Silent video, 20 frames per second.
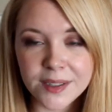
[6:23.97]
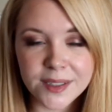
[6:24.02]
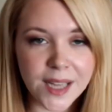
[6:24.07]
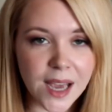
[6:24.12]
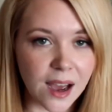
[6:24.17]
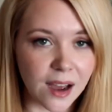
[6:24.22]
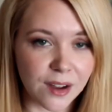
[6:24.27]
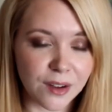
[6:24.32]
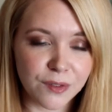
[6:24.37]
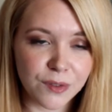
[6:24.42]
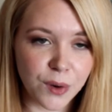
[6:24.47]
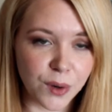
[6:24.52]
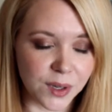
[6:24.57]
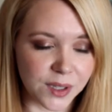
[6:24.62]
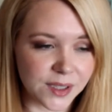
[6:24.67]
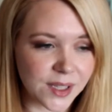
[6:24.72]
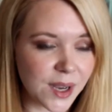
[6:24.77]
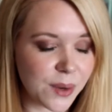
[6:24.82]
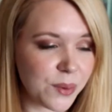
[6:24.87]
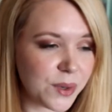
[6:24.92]
Yeah, of
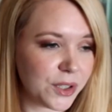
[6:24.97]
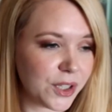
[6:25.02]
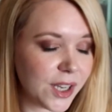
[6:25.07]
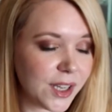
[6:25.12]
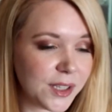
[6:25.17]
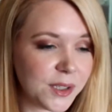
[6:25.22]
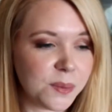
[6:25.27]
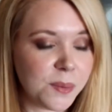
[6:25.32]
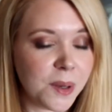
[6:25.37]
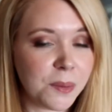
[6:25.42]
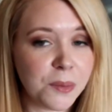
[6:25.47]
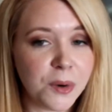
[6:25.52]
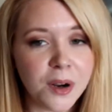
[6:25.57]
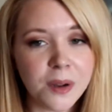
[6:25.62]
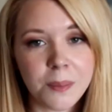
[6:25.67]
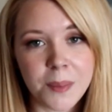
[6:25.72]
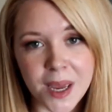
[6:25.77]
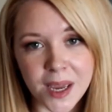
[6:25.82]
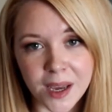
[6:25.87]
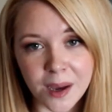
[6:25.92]
course. I wish I could spend more
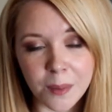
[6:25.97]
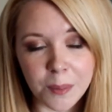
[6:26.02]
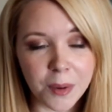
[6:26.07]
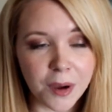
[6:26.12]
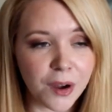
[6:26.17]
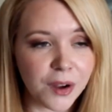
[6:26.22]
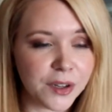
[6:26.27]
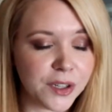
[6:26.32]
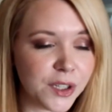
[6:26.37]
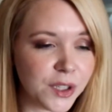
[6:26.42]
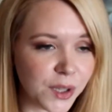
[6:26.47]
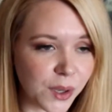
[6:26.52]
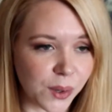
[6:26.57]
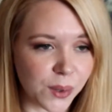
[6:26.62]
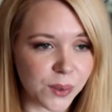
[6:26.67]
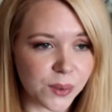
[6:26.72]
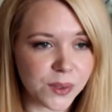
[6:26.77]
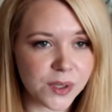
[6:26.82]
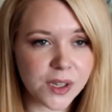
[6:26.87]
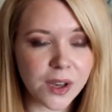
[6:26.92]
on makeup, on
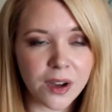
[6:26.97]
clothes,